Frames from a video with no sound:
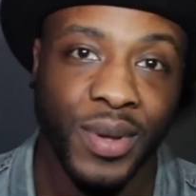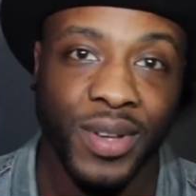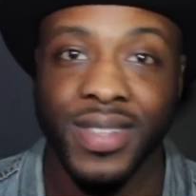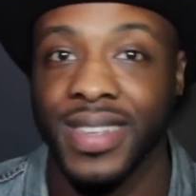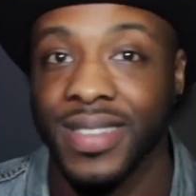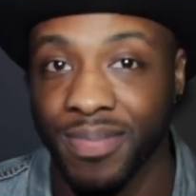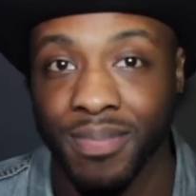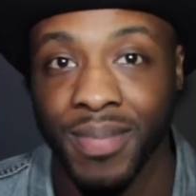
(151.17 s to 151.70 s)
because
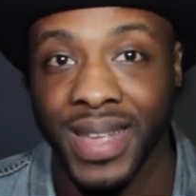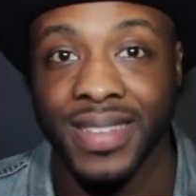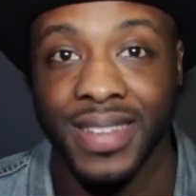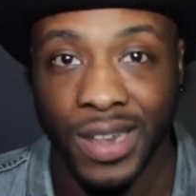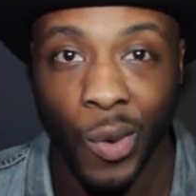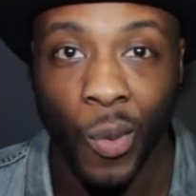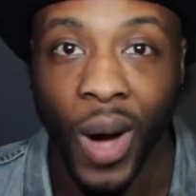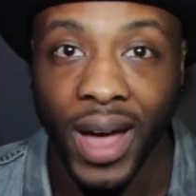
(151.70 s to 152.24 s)
it's
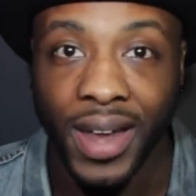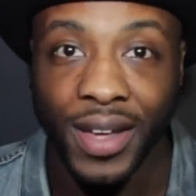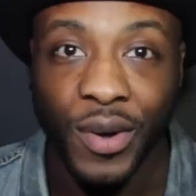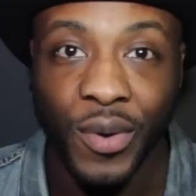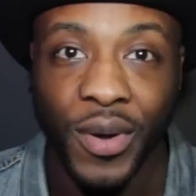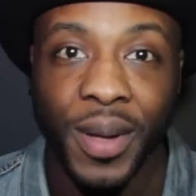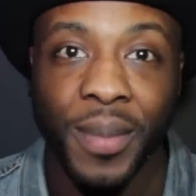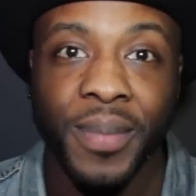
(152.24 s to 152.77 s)
basically a whitening
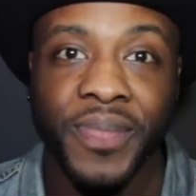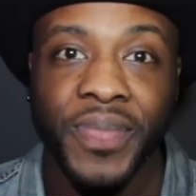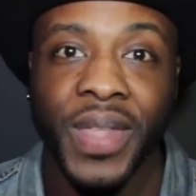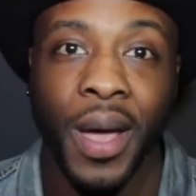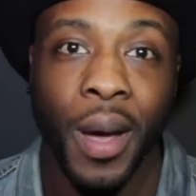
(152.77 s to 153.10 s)
cream.